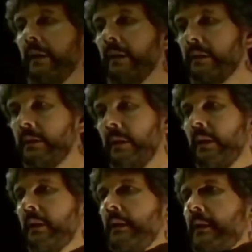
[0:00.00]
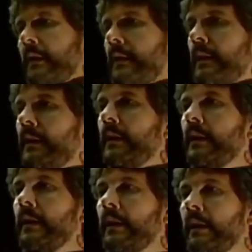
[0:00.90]
a gift. I mean,
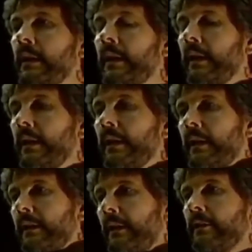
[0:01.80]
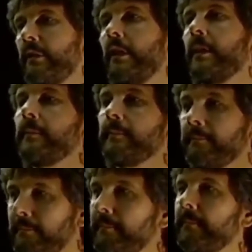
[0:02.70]
holy shit.
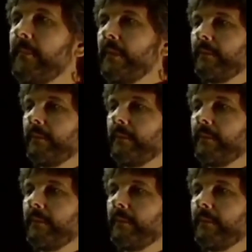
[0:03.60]
Put a ball on it and